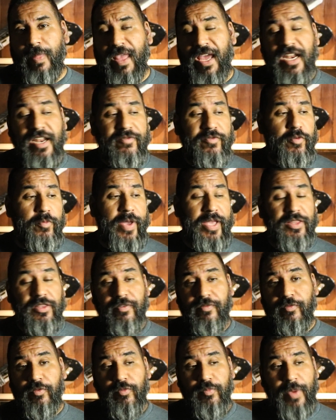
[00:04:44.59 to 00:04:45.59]
And if you make
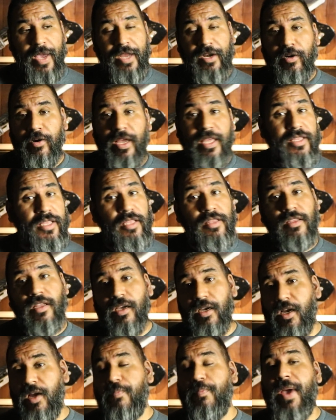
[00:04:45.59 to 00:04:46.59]
the food better and then
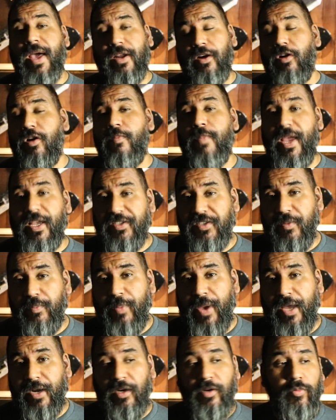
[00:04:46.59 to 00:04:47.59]
the competitor makes it
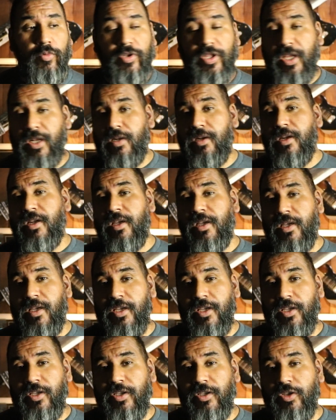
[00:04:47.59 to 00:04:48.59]
better, well, then
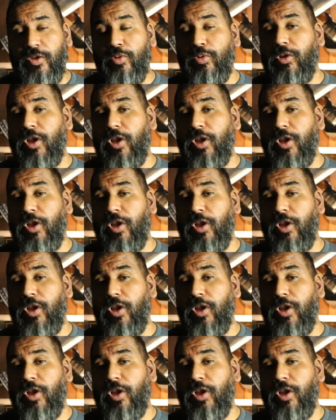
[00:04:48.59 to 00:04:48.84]
you